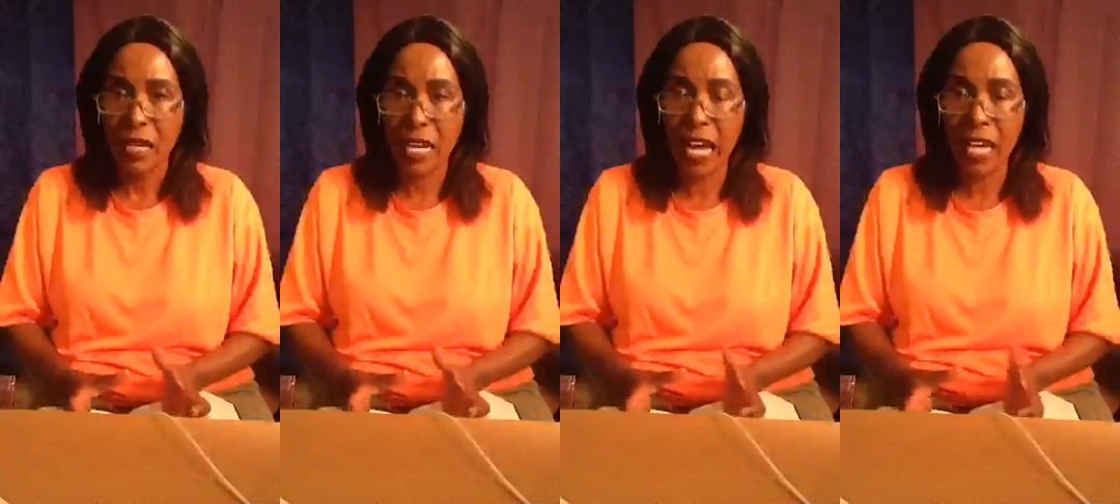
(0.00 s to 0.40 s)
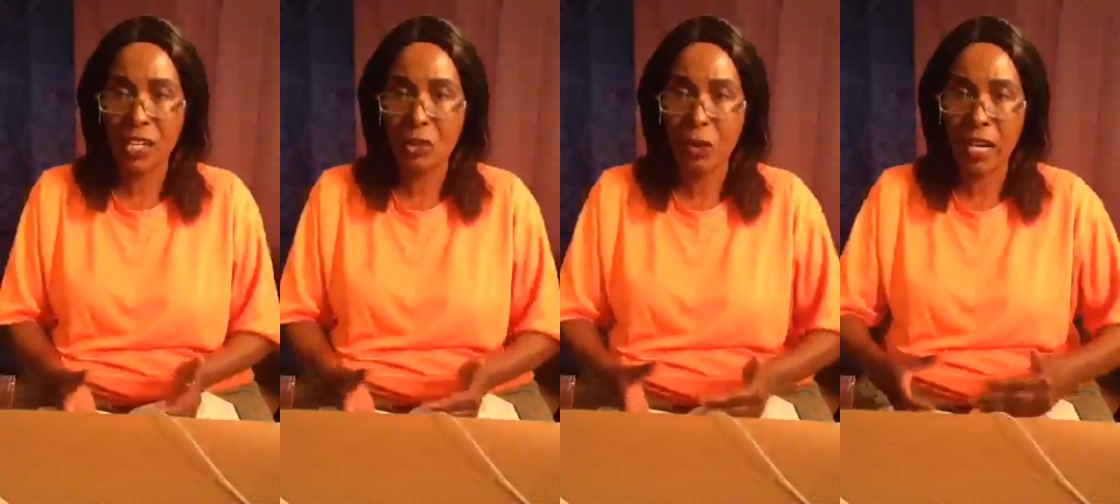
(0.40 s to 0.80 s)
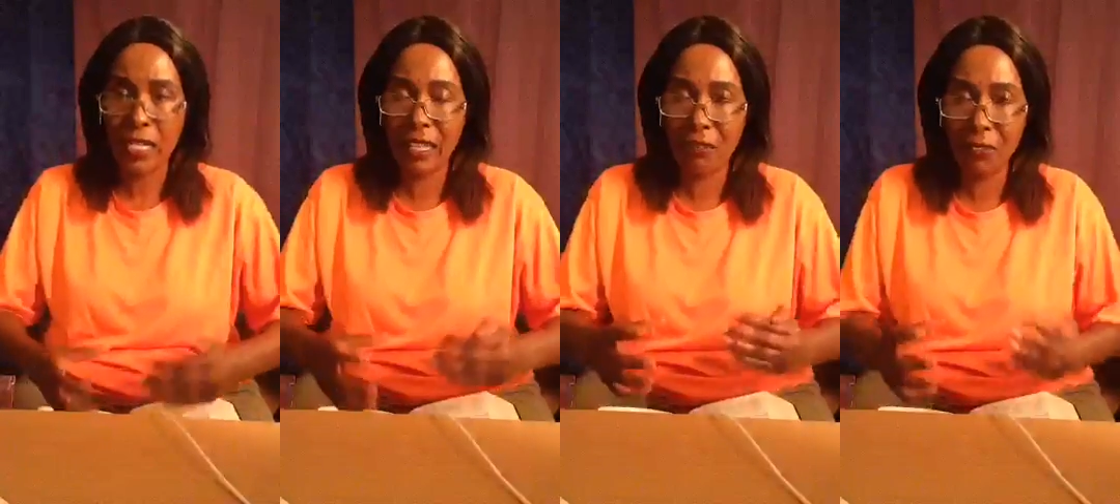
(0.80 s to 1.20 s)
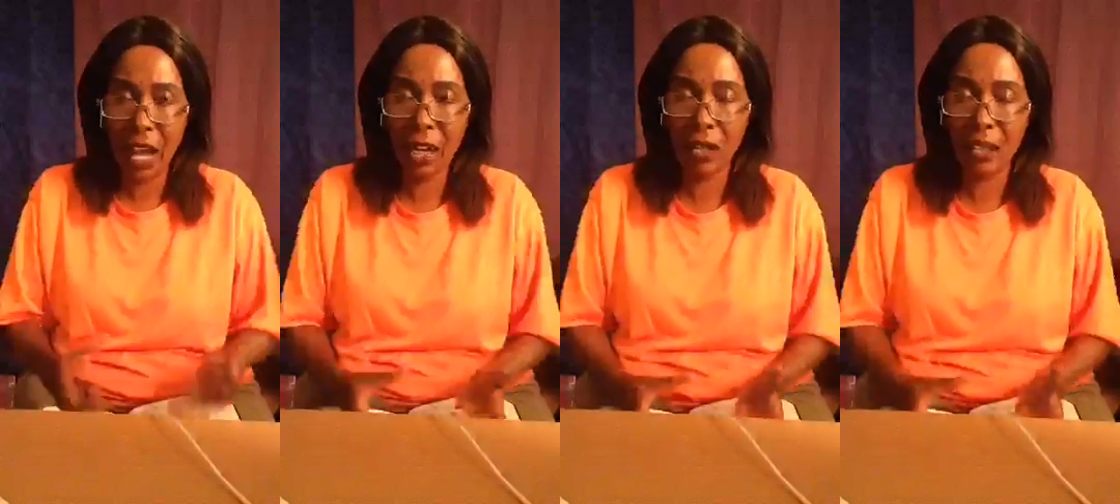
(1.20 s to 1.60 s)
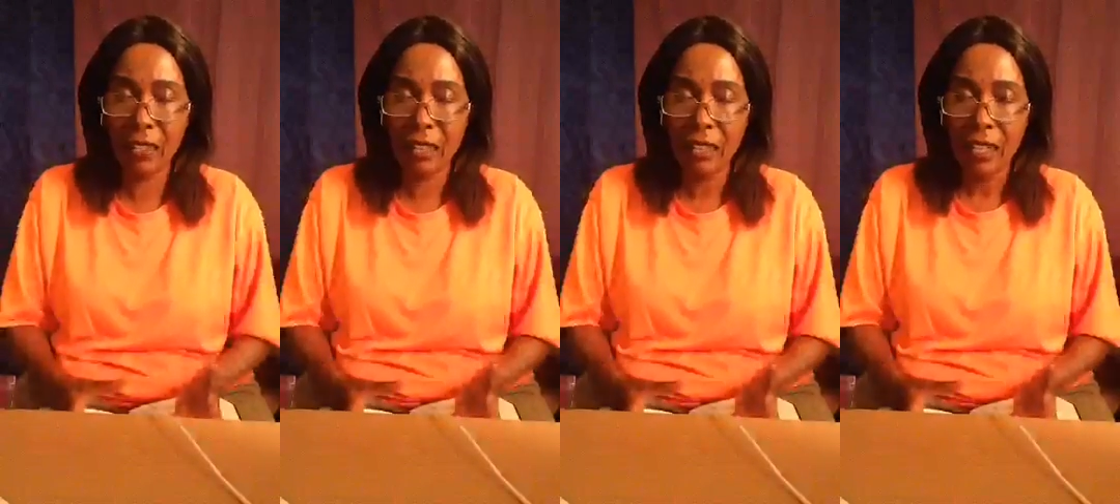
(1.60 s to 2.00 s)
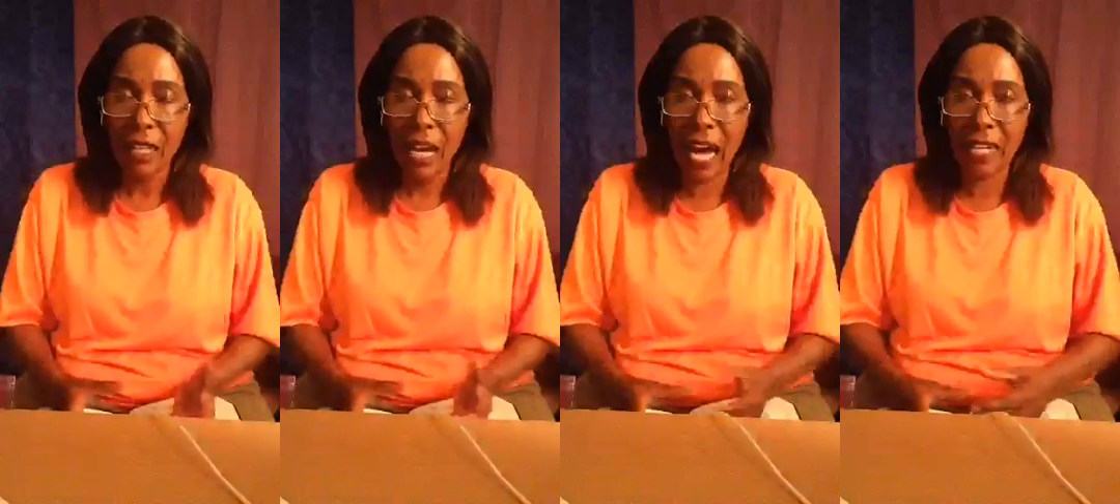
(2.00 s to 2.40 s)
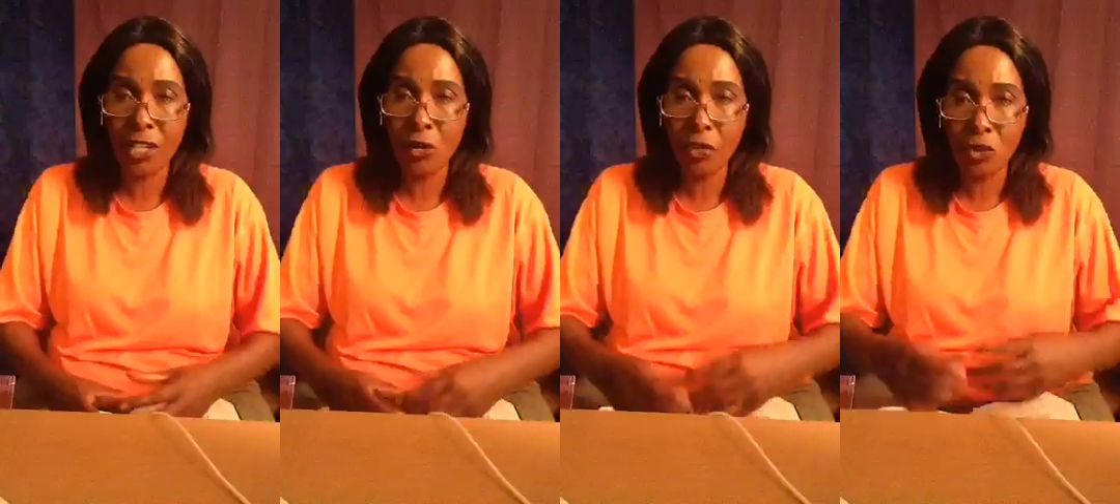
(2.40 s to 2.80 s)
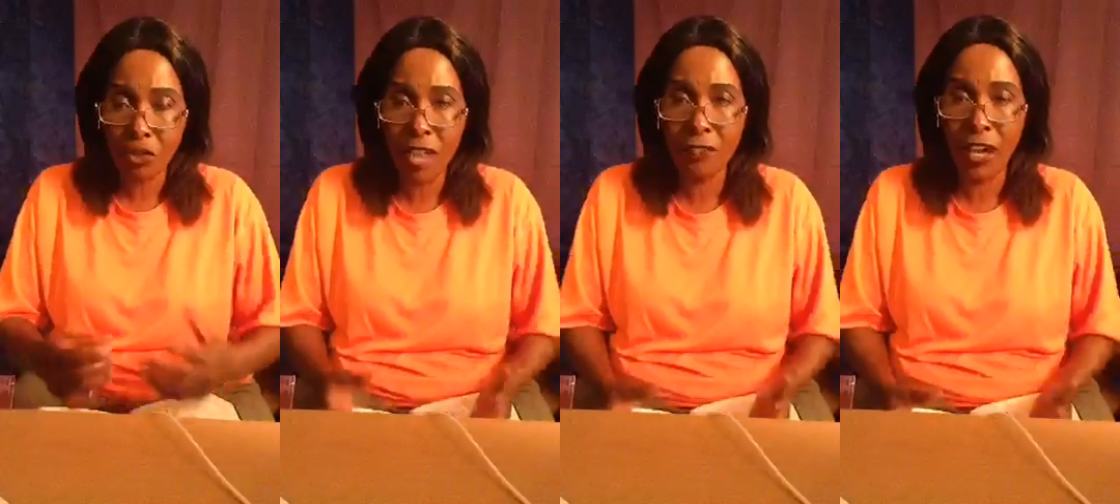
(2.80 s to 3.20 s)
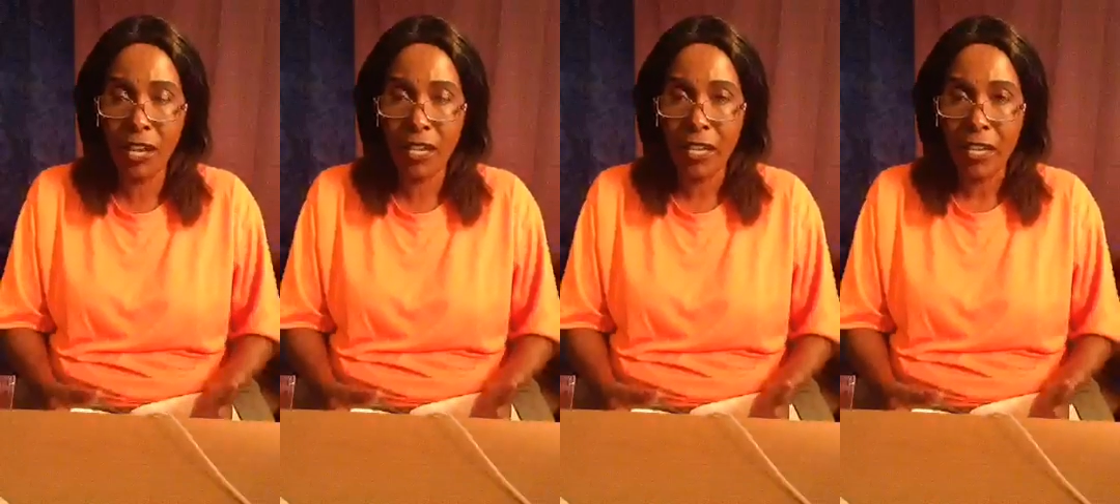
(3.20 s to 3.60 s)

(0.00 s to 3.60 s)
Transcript: like you are in the vehicle and no driver.